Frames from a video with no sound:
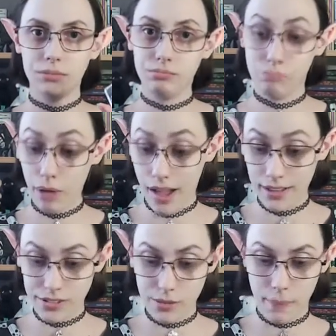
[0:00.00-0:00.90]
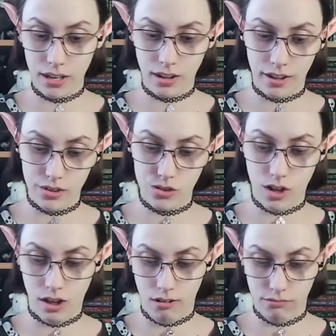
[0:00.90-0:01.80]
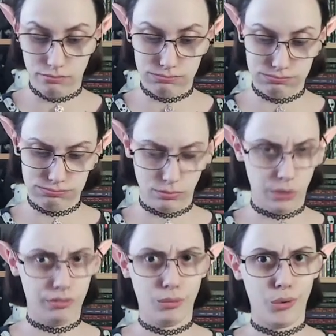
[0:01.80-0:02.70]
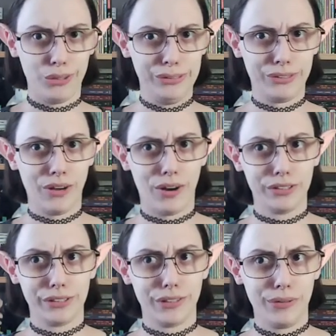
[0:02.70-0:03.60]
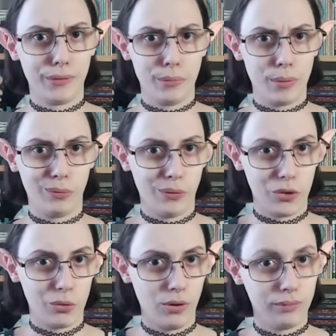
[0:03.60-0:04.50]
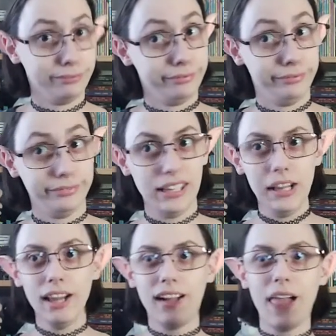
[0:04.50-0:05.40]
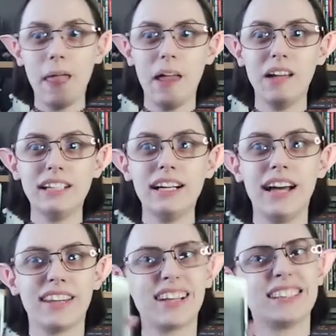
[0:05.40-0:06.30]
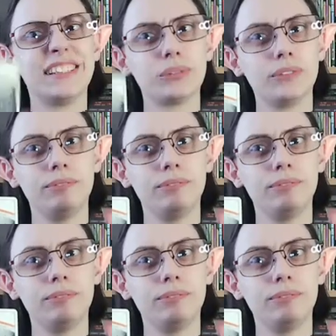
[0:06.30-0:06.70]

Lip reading: But because of one of the wand cards, I don't remember which one. I think it's this one.